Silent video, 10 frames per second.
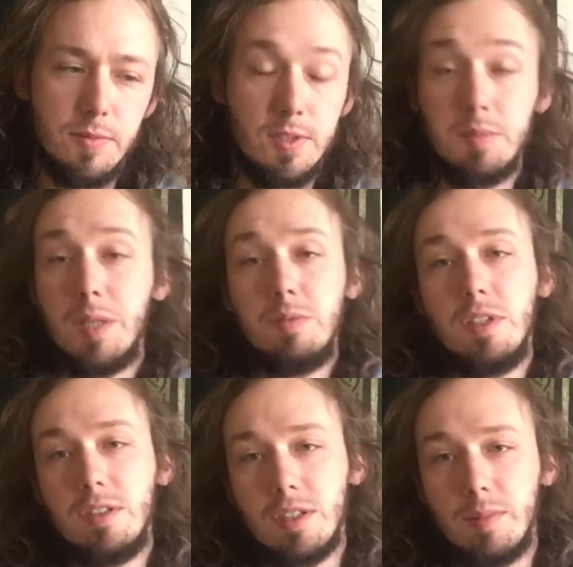Sometimes it
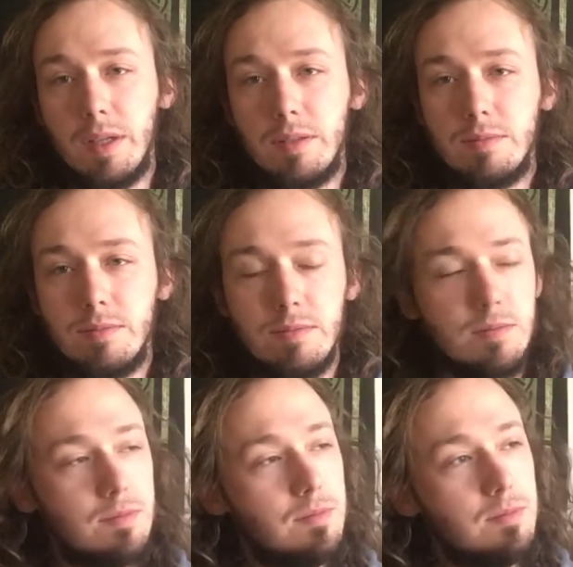doesn't come out.
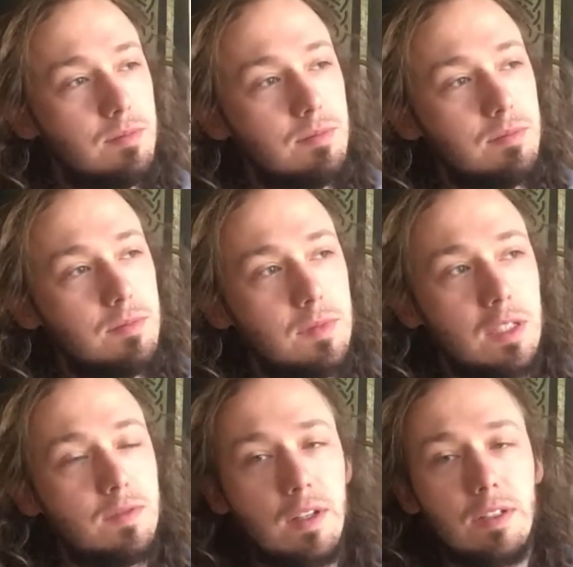And
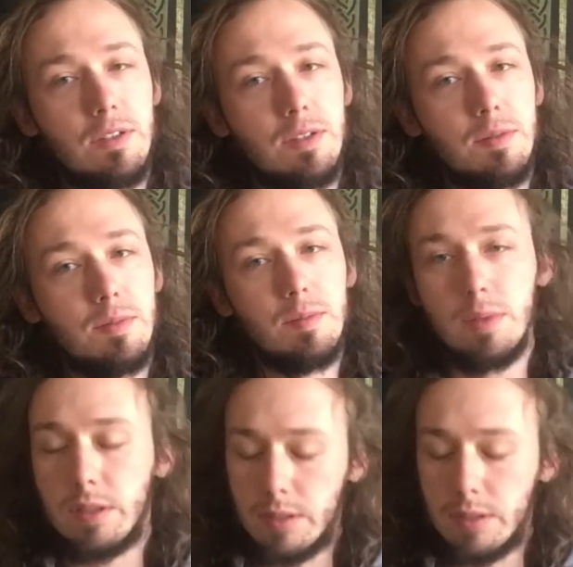that's fine too. But,